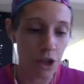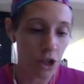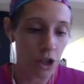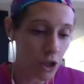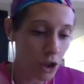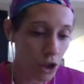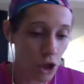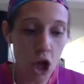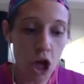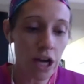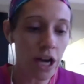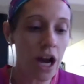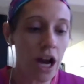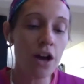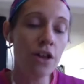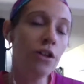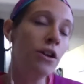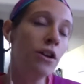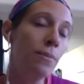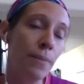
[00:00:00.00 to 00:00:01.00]
look at
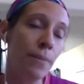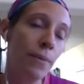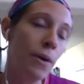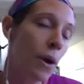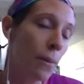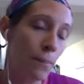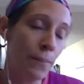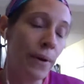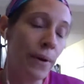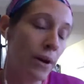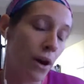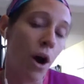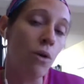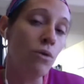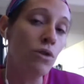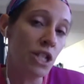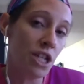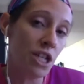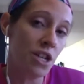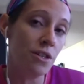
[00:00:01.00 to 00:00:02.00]
other
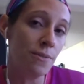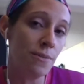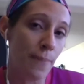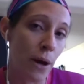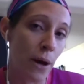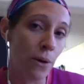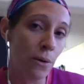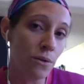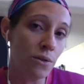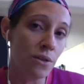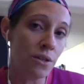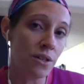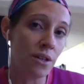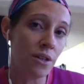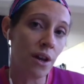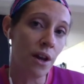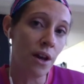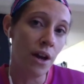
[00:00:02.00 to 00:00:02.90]
coaches' posts,